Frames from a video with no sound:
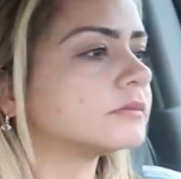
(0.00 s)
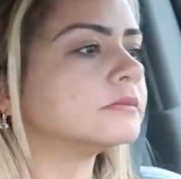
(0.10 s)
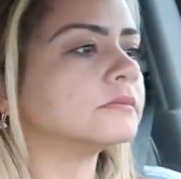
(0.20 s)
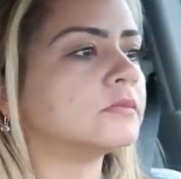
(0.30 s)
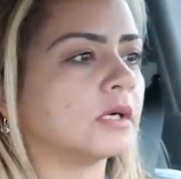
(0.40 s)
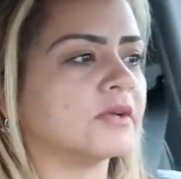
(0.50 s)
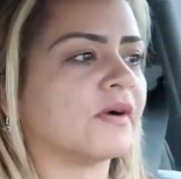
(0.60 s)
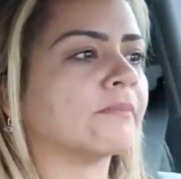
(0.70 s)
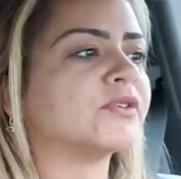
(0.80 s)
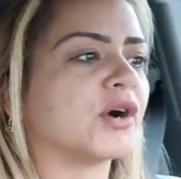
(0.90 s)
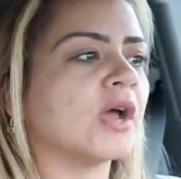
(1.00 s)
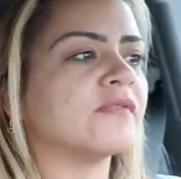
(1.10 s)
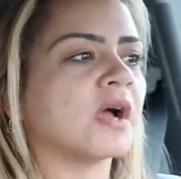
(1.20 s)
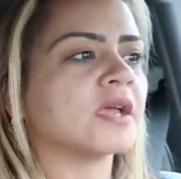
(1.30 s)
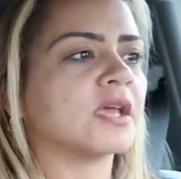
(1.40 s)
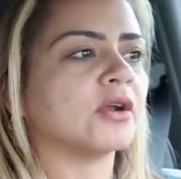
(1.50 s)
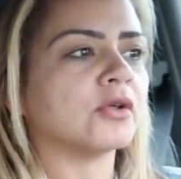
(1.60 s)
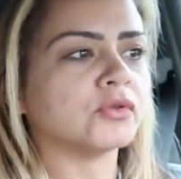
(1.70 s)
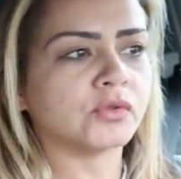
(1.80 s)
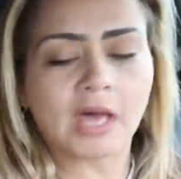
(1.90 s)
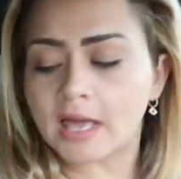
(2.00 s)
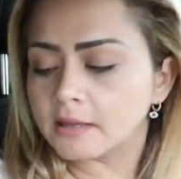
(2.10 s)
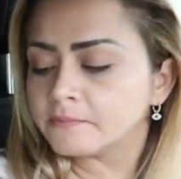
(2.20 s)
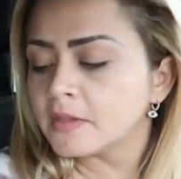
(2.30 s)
was me. Well, if I'm driving, I cannot do that.